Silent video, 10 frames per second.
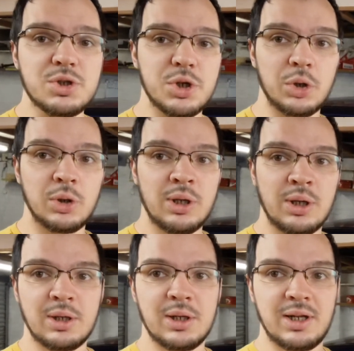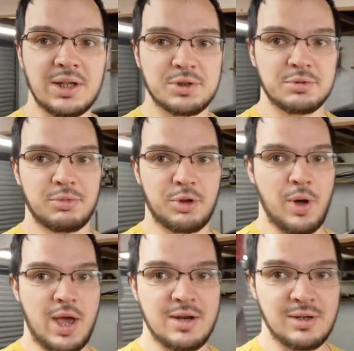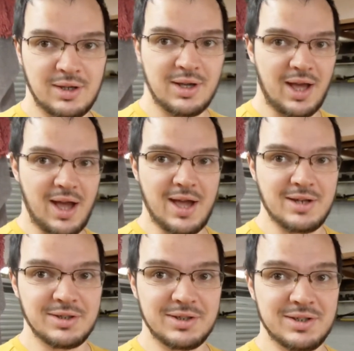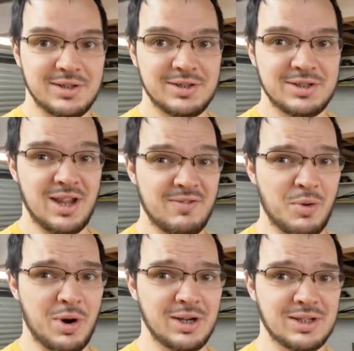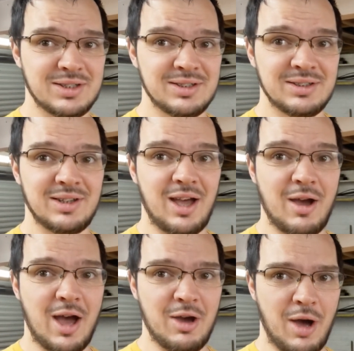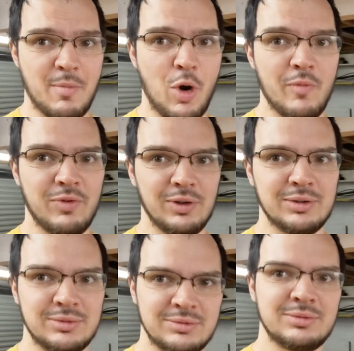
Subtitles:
So let's throw it in and see if it works. I'm hopeful.